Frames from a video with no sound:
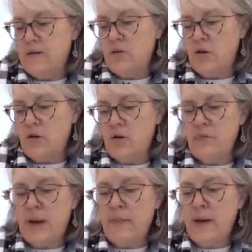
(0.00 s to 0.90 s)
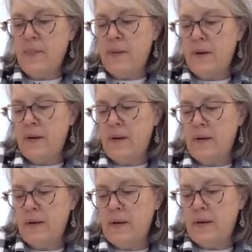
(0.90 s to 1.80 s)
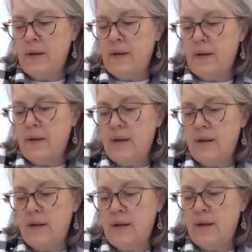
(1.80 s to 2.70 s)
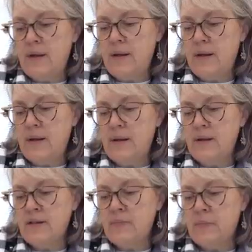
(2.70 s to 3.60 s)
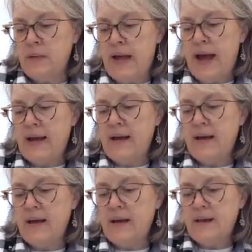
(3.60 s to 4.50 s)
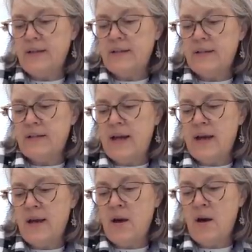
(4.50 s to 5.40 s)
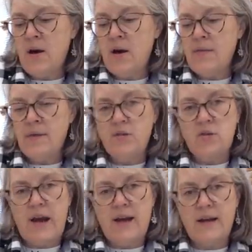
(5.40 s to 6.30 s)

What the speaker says: Turn my paper. It is black. Stay on the track.